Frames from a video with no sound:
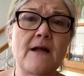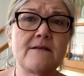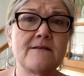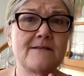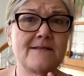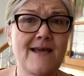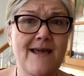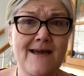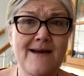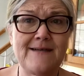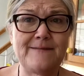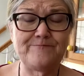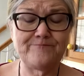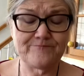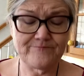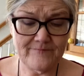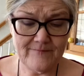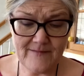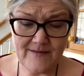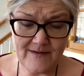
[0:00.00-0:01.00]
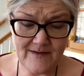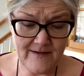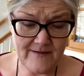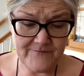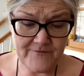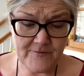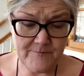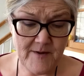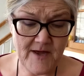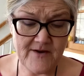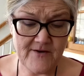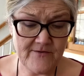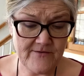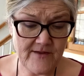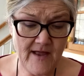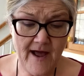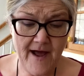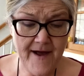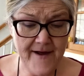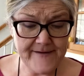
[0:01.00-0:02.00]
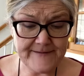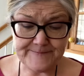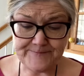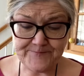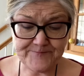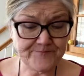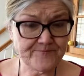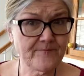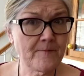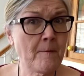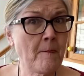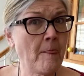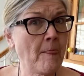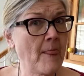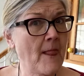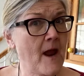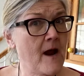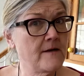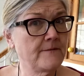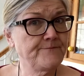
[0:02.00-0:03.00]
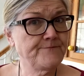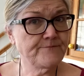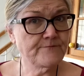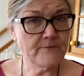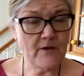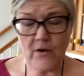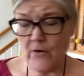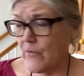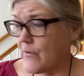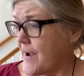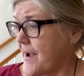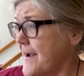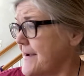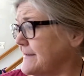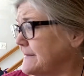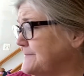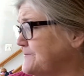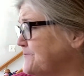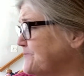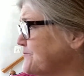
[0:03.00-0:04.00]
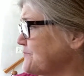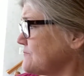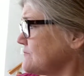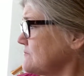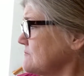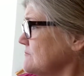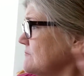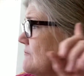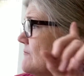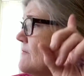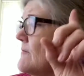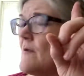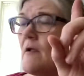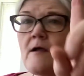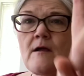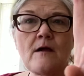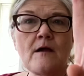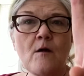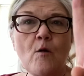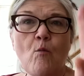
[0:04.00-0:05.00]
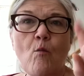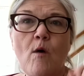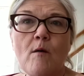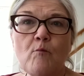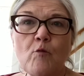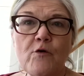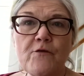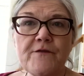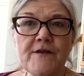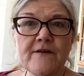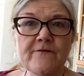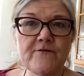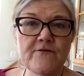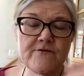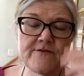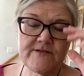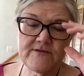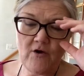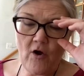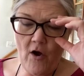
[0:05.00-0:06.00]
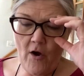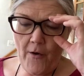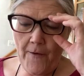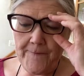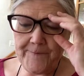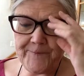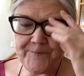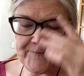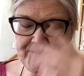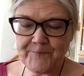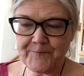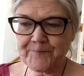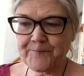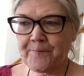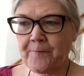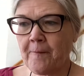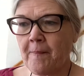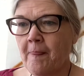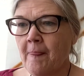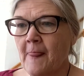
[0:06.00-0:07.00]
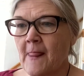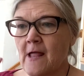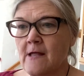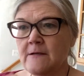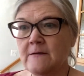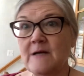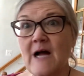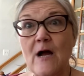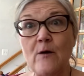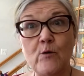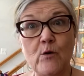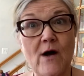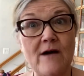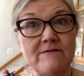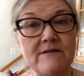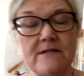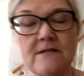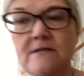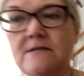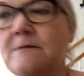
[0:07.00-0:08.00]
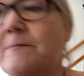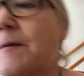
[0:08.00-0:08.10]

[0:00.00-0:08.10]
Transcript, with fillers: Damn. If they're better than that, okay. One more thing for this haul. I will have to cleanse the